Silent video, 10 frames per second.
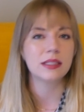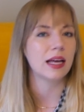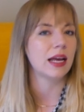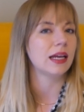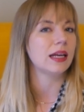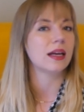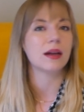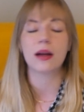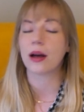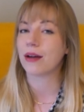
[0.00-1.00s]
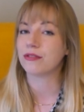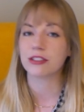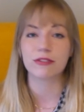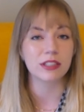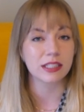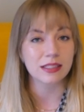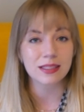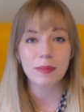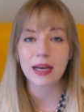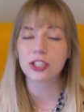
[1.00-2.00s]
They have different
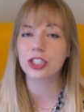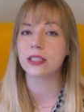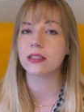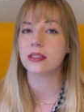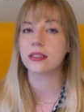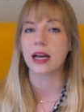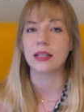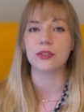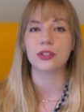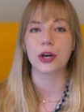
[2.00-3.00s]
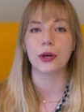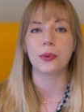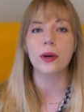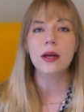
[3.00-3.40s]
inspections, and so